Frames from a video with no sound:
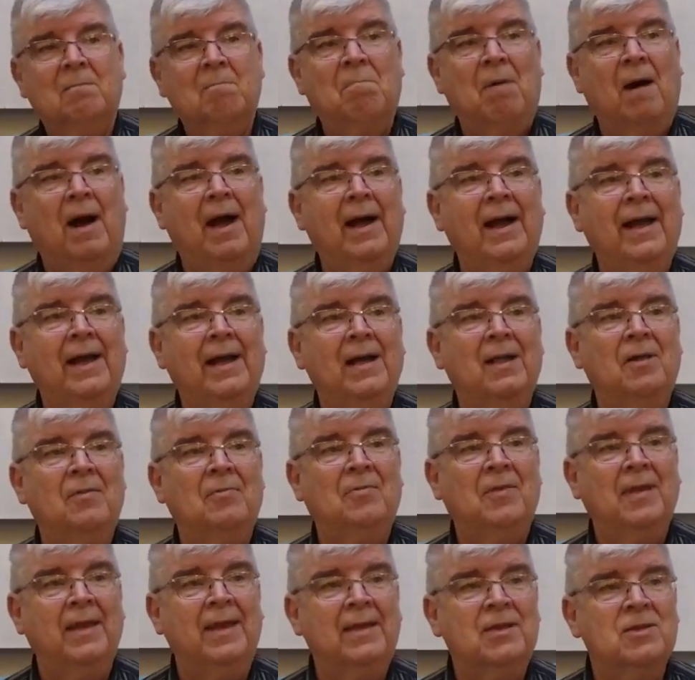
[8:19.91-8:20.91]
by
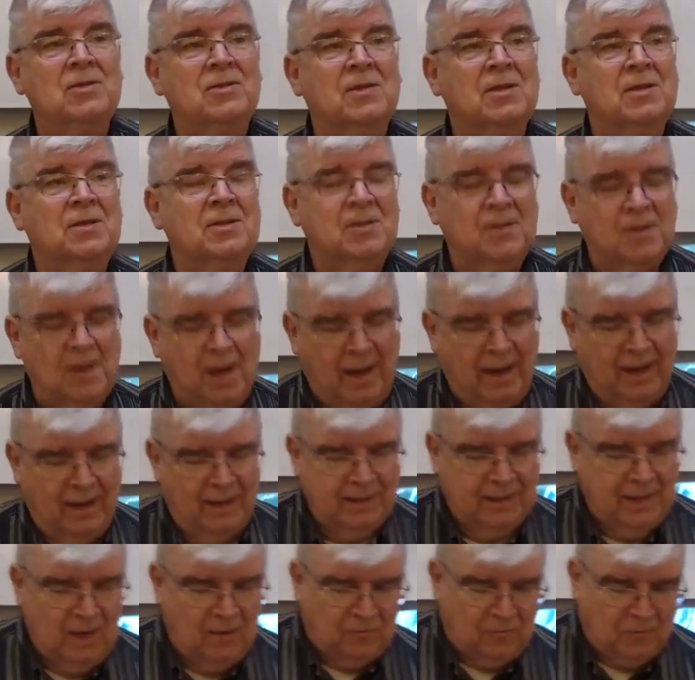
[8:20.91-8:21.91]
these uh,
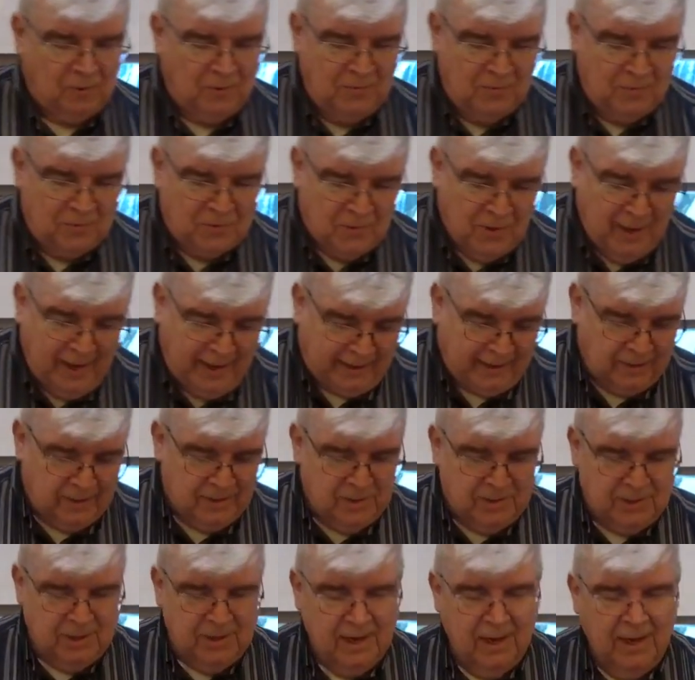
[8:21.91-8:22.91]
different
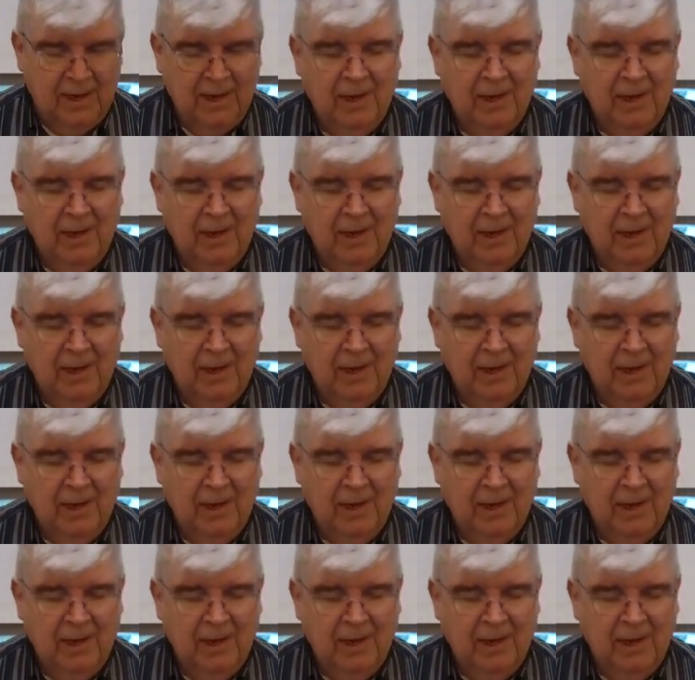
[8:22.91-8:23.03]
things